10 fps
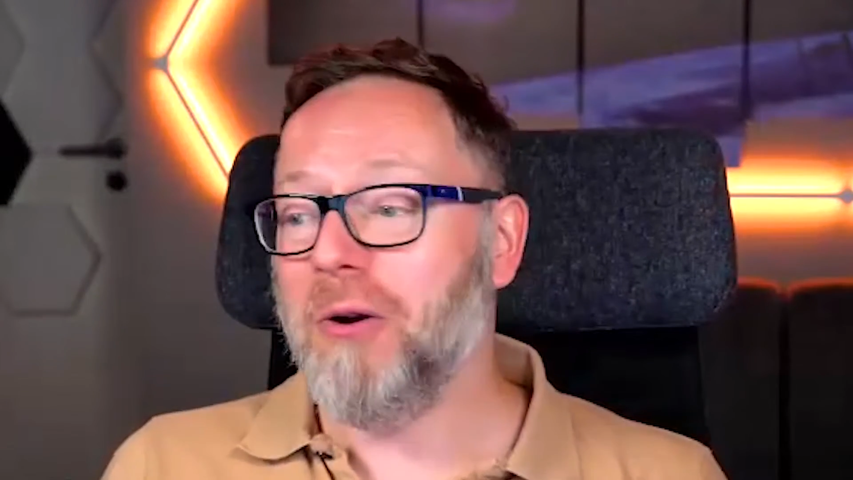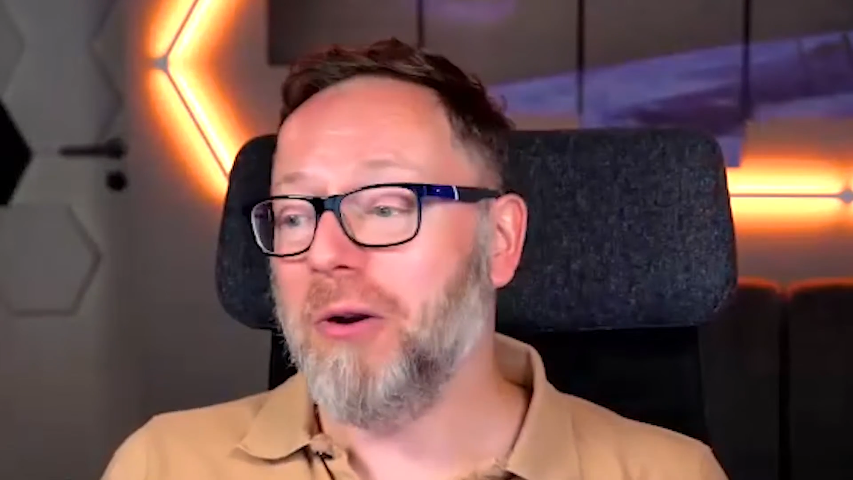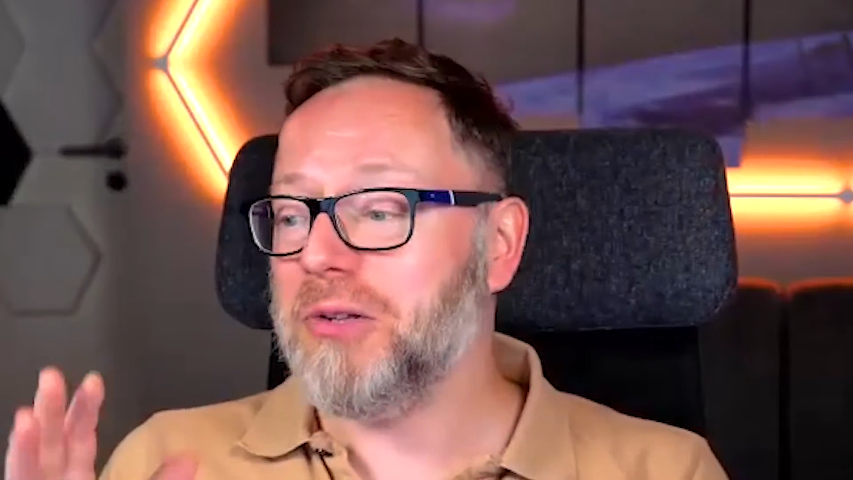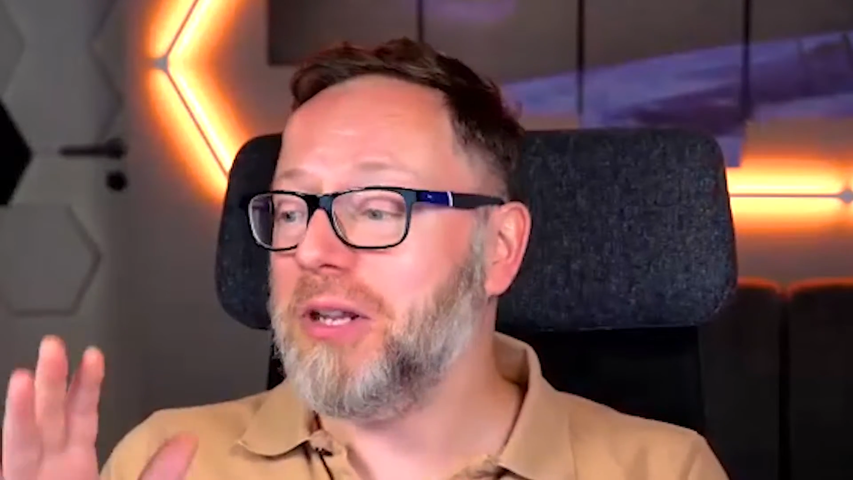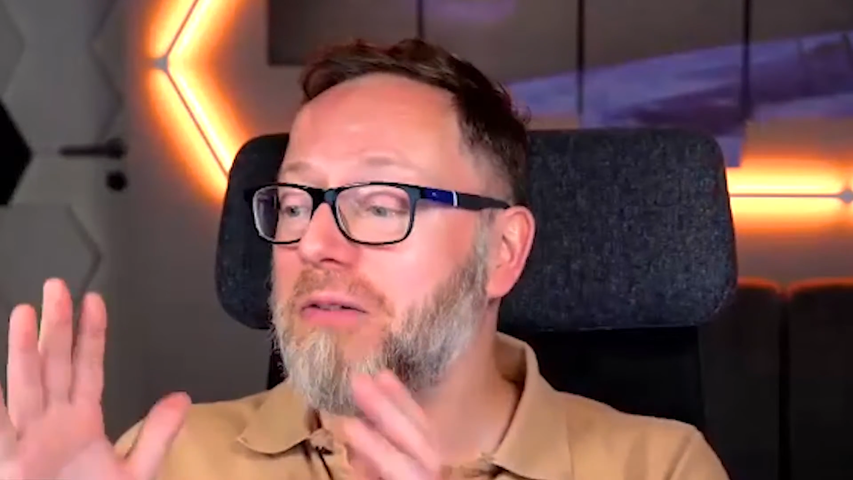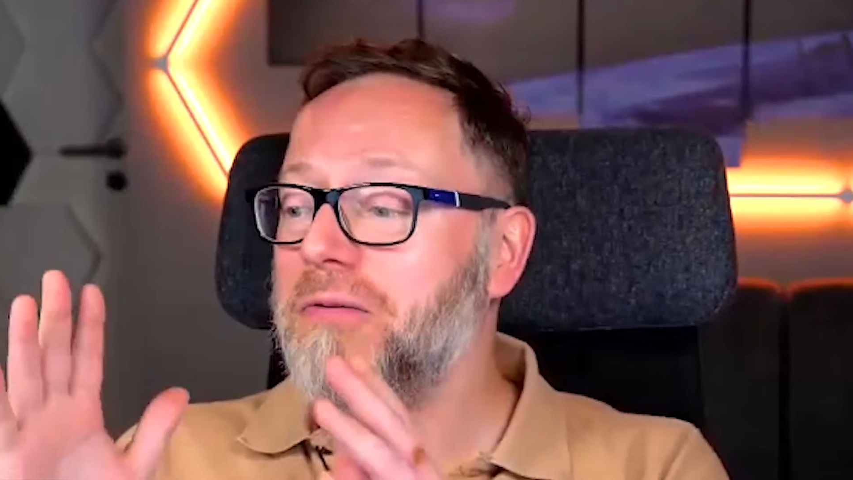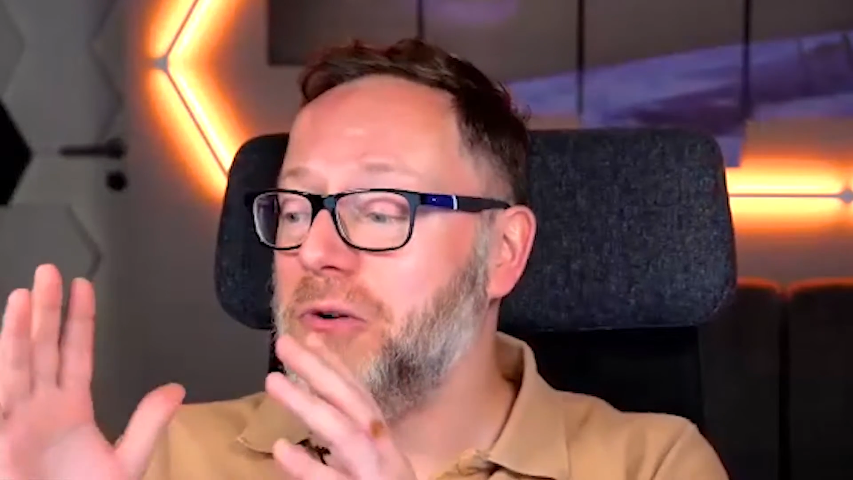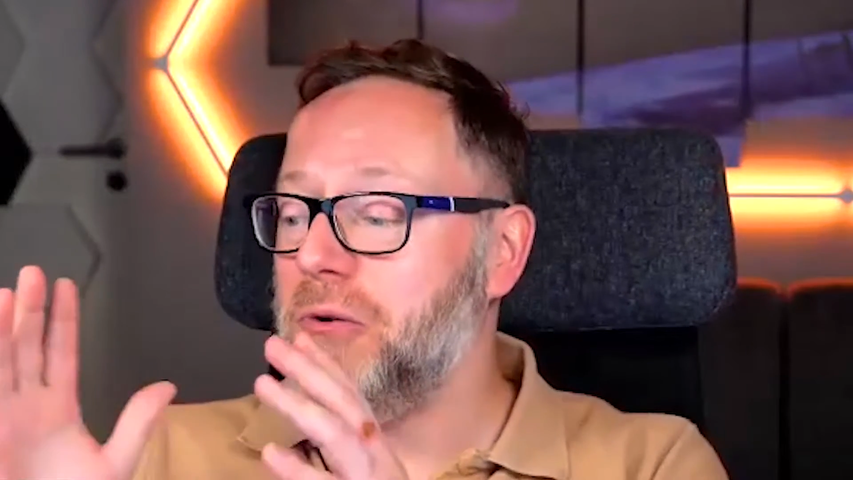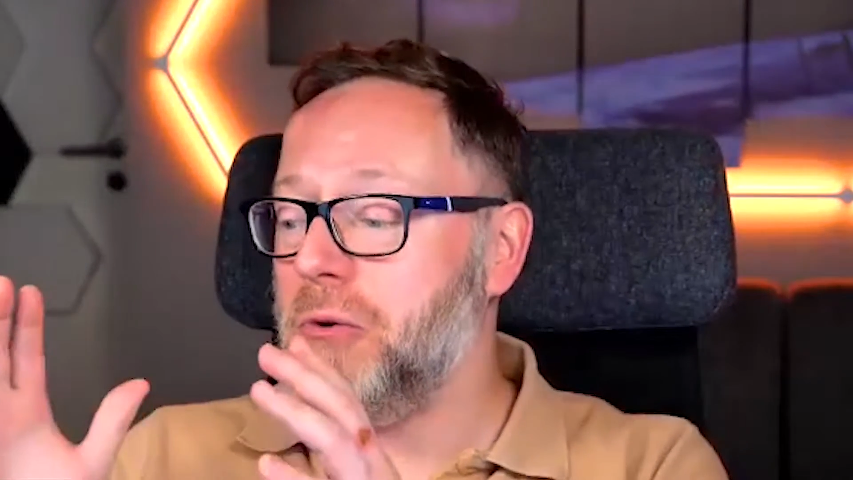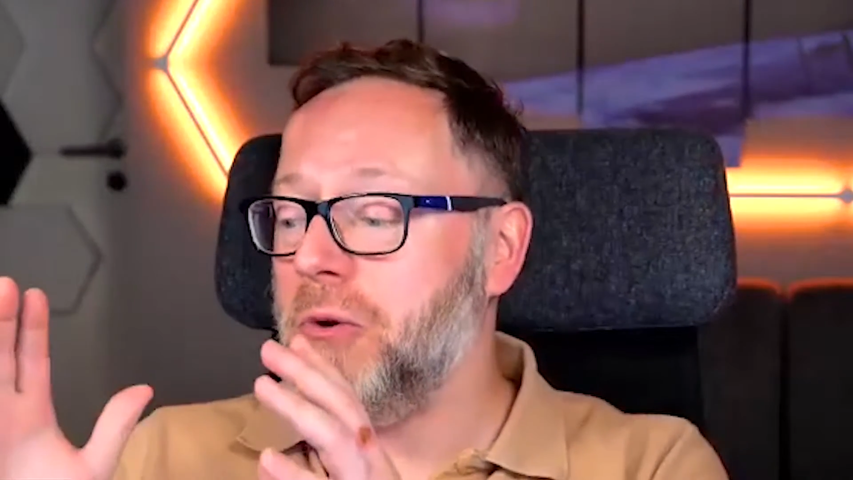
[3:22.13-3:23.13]
because
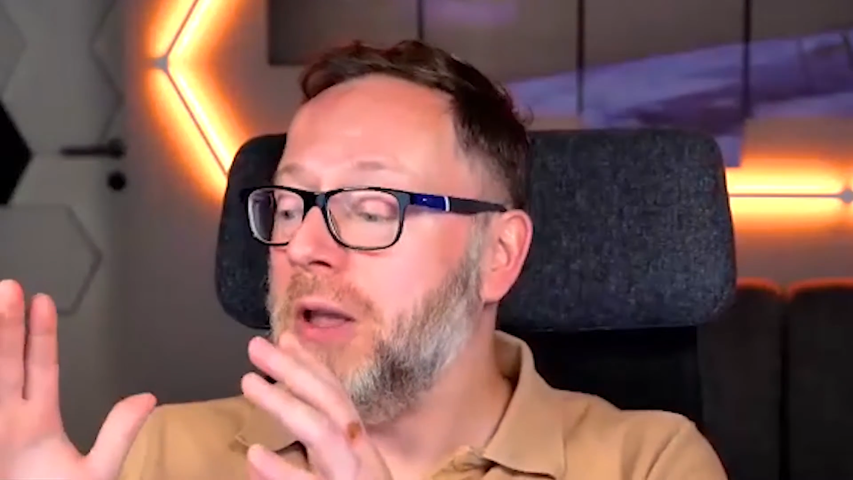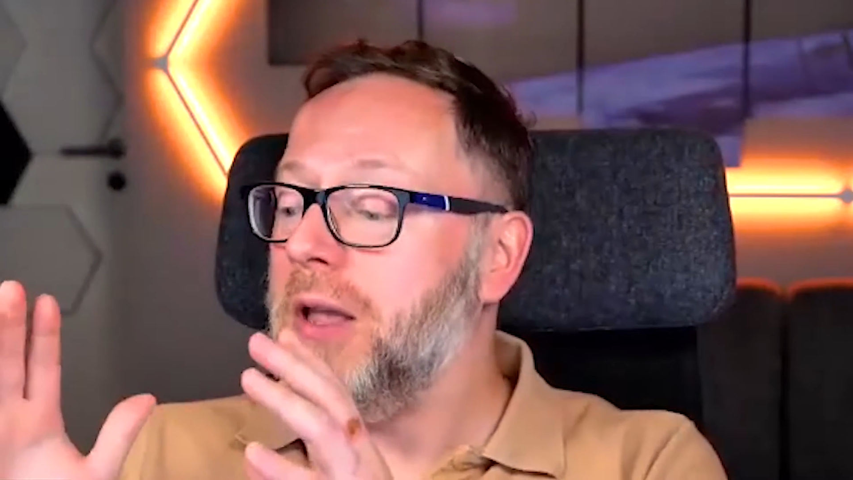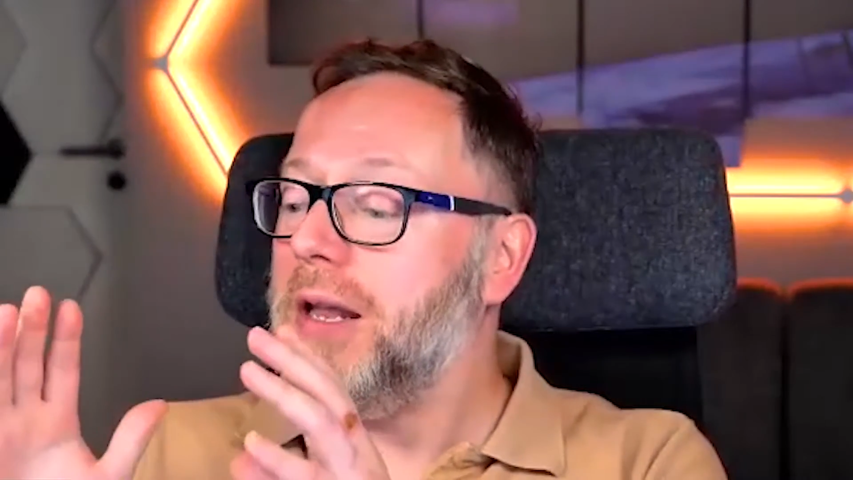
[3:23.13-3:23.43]
if you